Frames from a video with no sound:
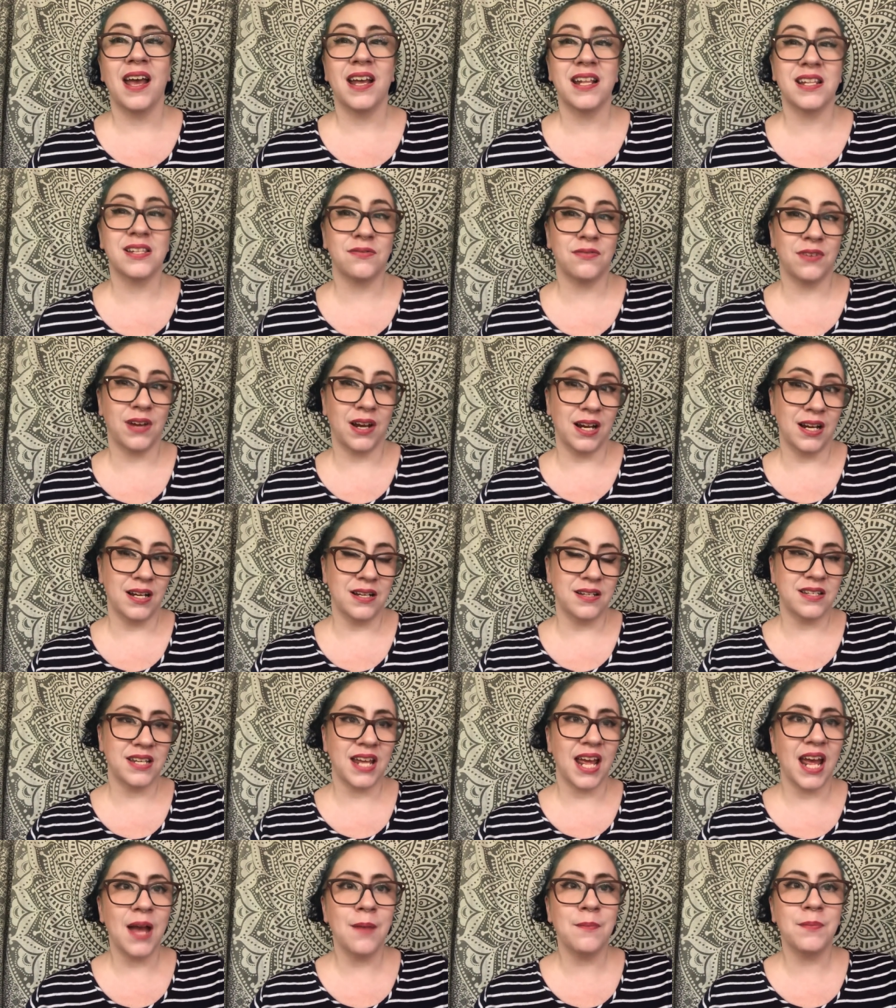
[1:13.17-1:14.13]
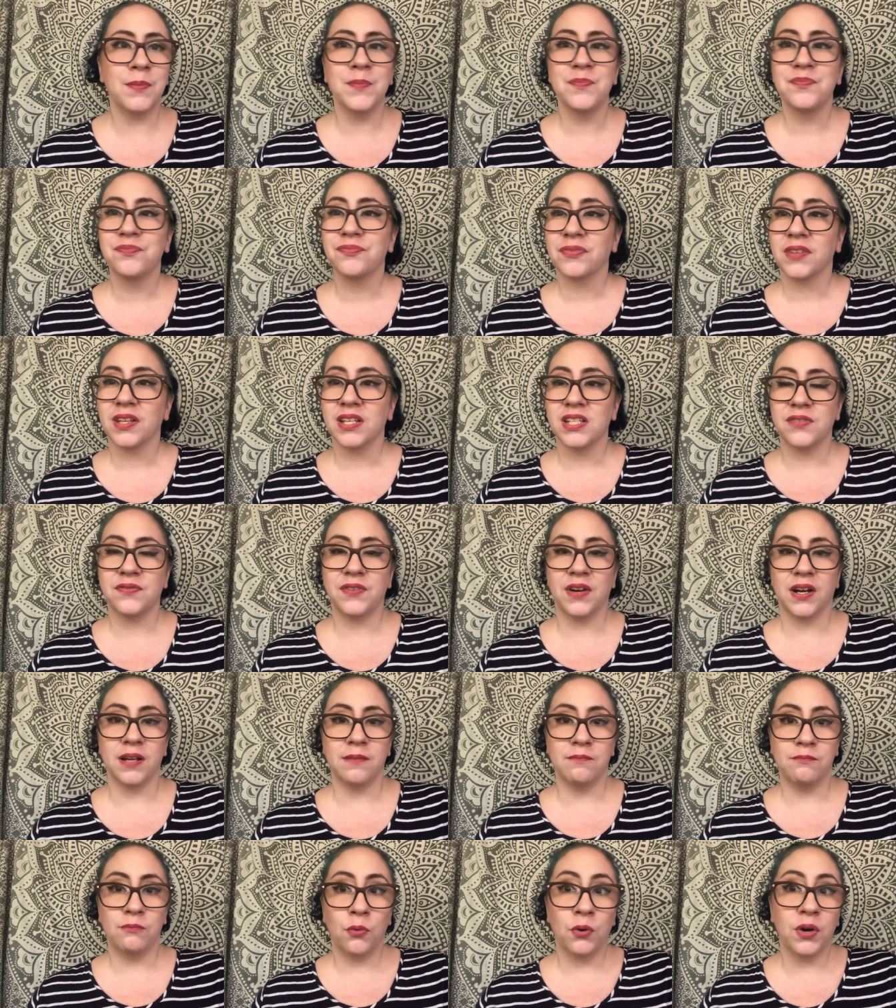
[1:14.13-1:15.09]
It's very damp. It's
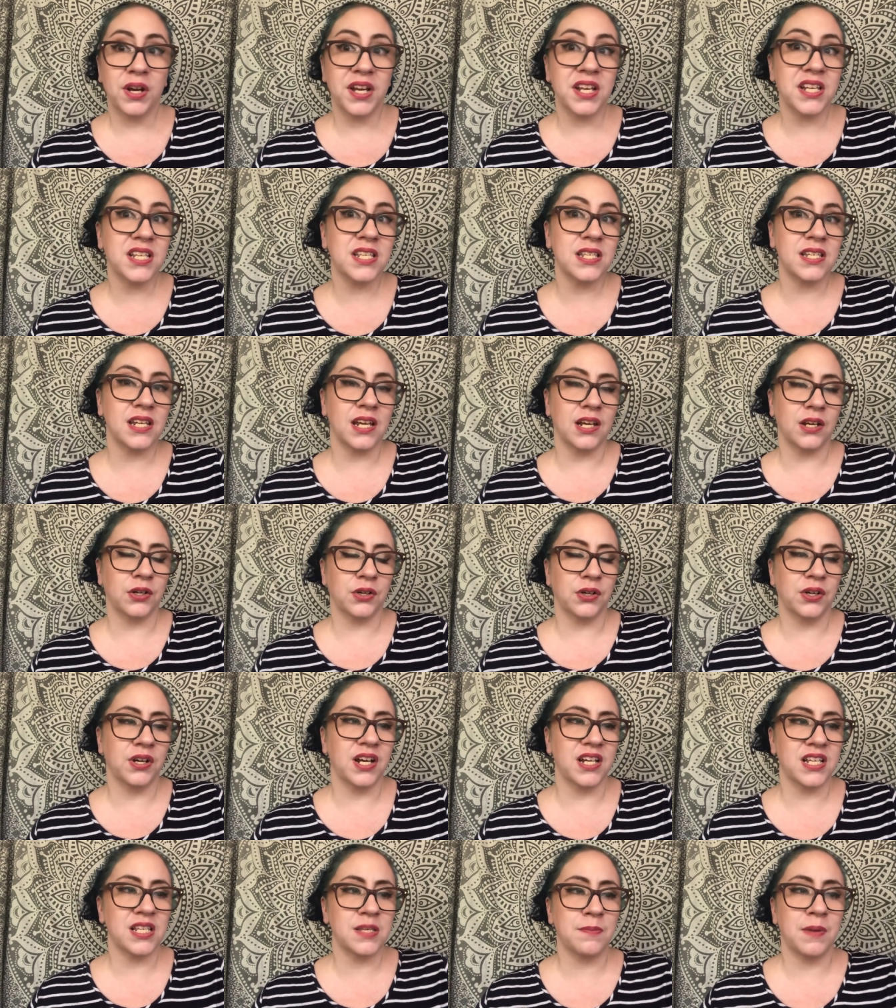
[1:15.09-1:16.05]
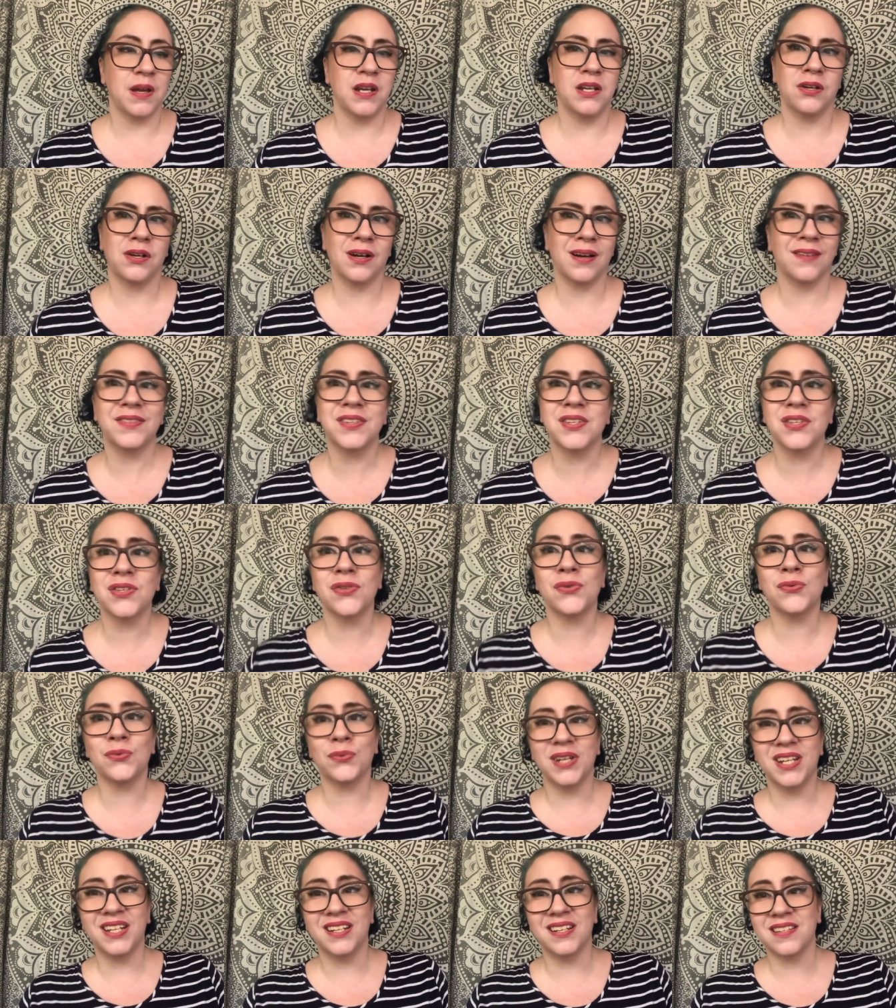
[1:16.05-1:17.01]
very moist and crisp, and you got the
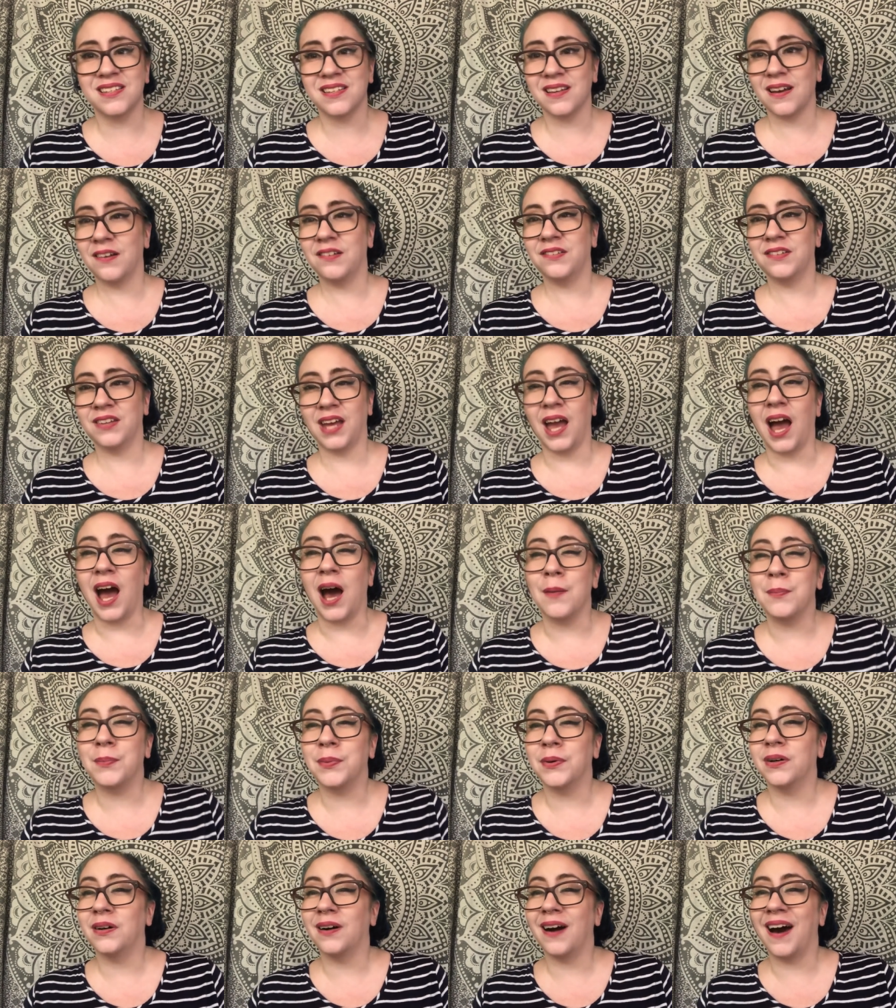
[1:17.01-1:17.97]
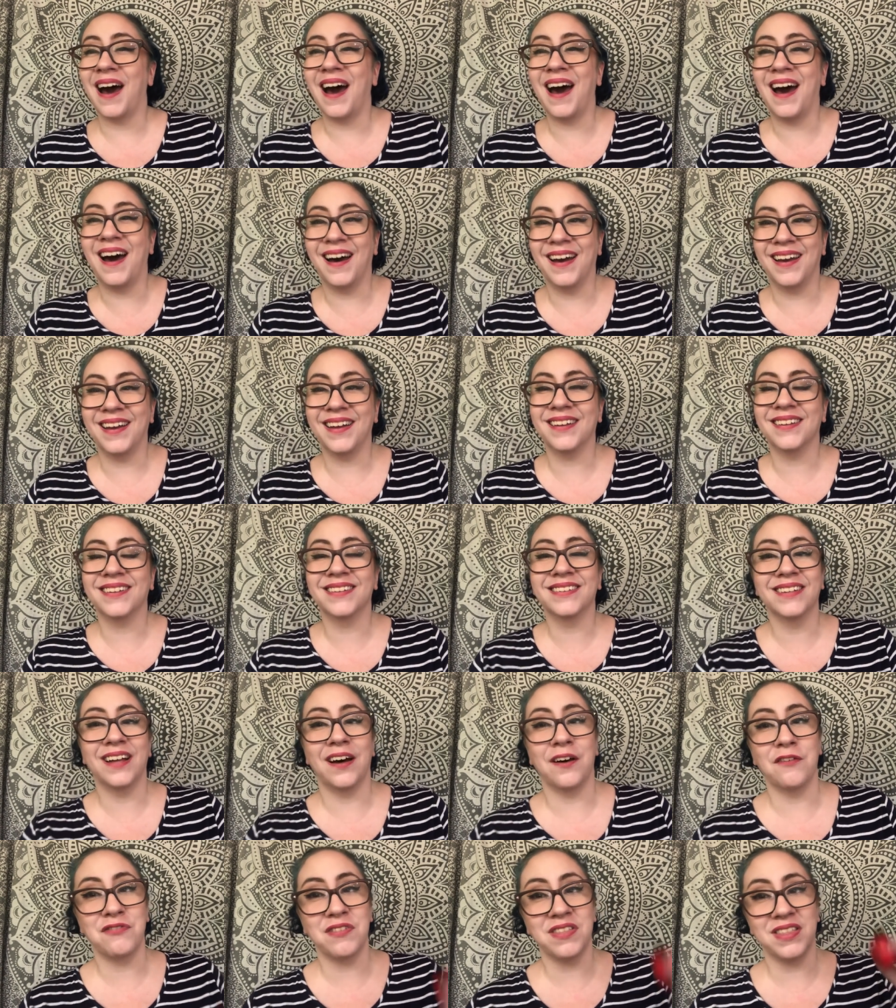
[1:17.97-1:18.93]
sweetness of the apple. I
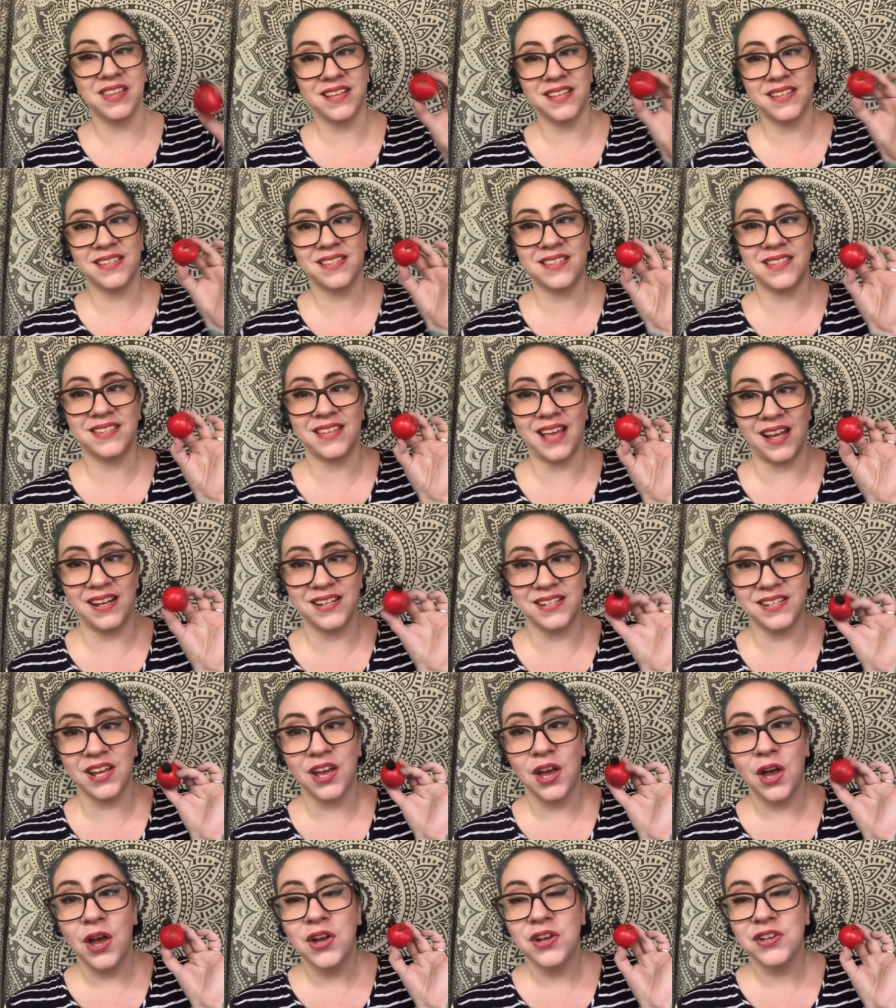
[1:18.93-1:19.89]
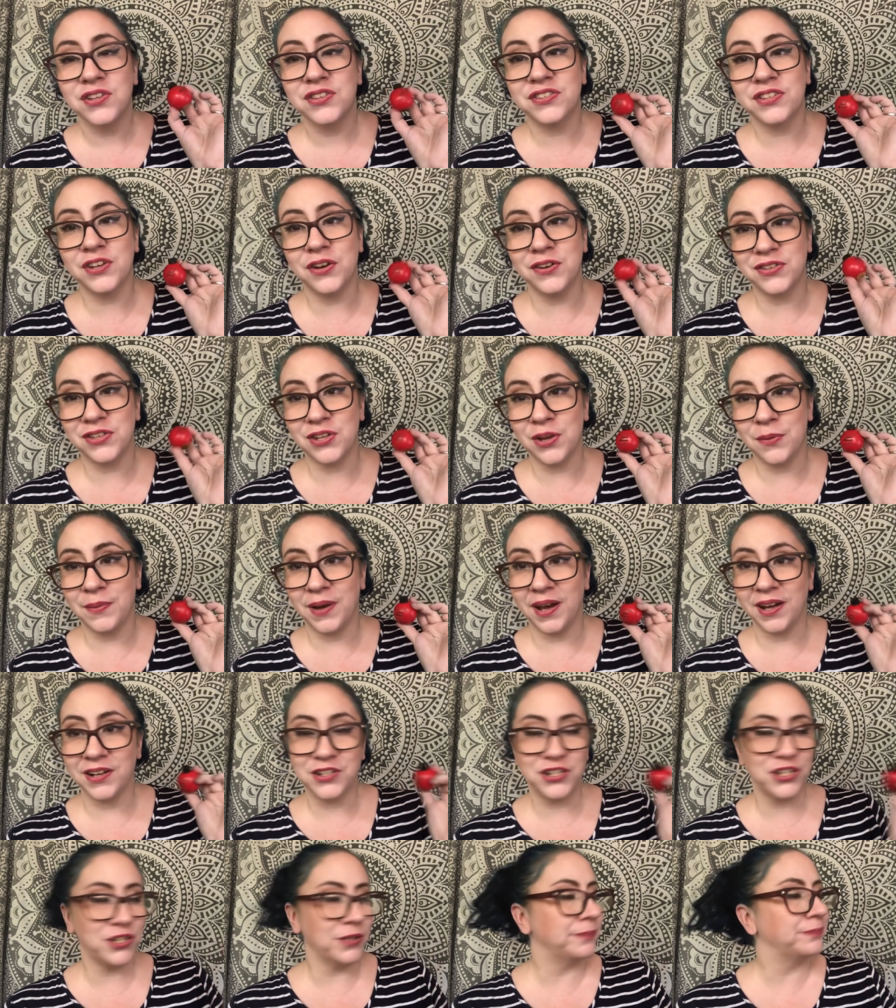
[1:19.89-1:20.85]
love this scent so, so
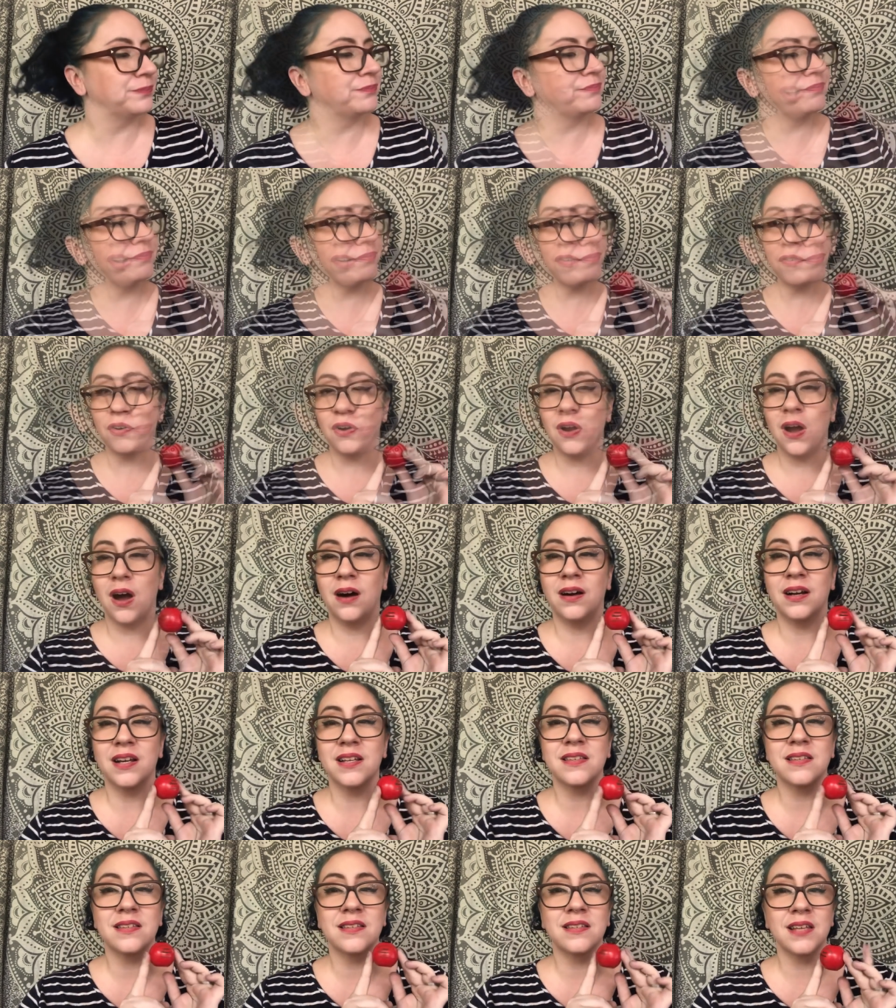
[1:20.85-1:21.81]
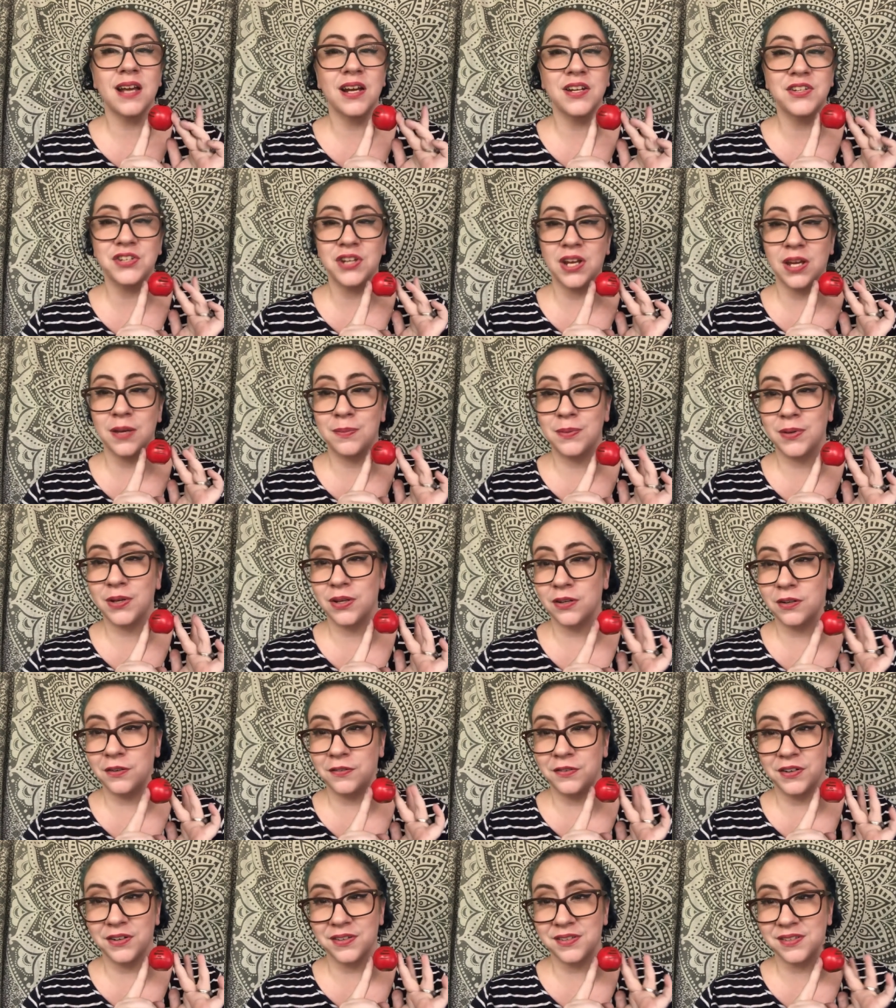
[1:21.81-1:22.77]
much. Overall, it's such a
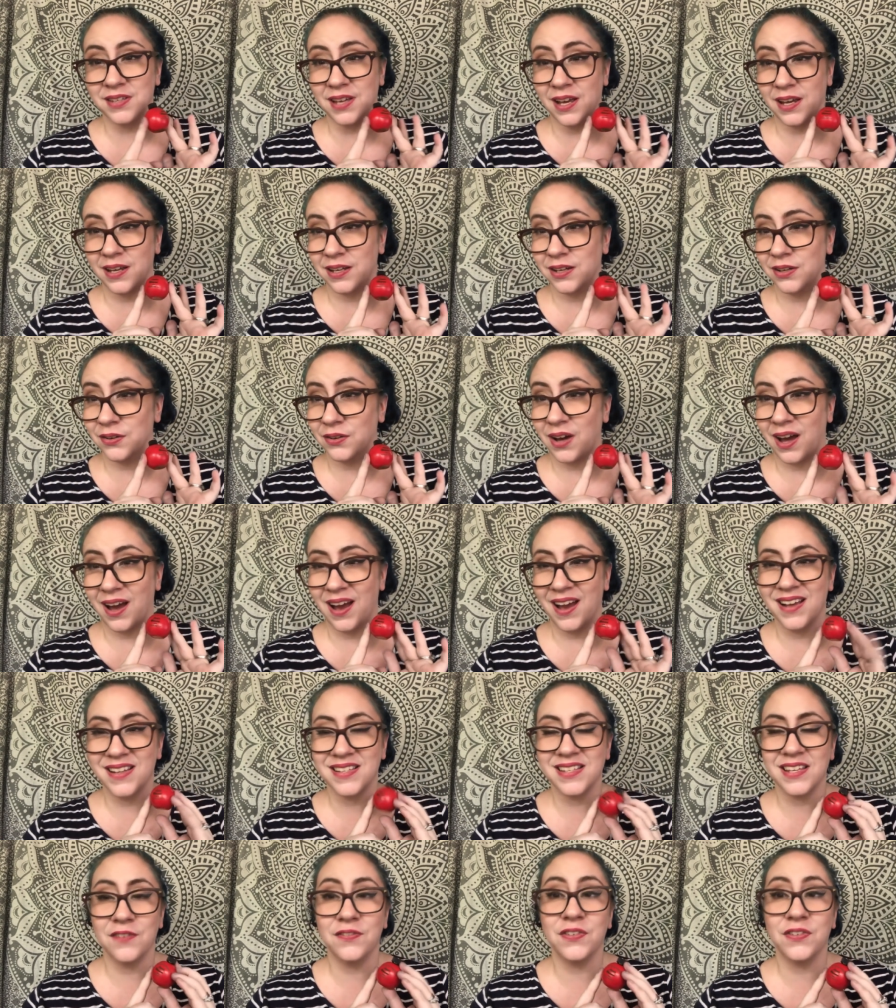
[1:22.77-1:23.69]
beautiful scent, you guys.